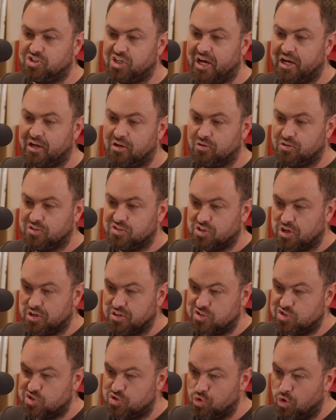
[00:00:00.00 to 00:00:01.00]
angle. It's got
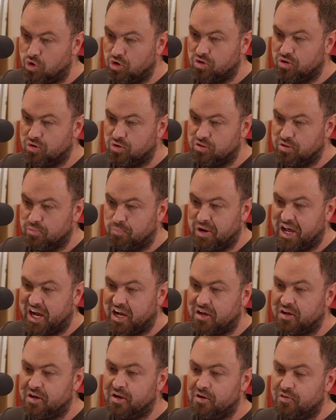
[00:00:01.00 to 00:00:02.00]
a snorkel, the
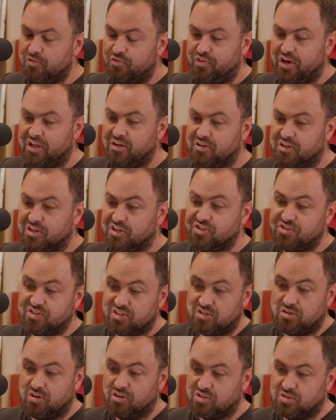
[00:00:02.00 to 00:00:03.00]
black fenders.
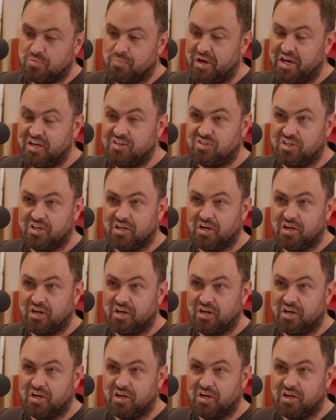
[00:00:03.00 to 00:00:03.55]
This looks amazing.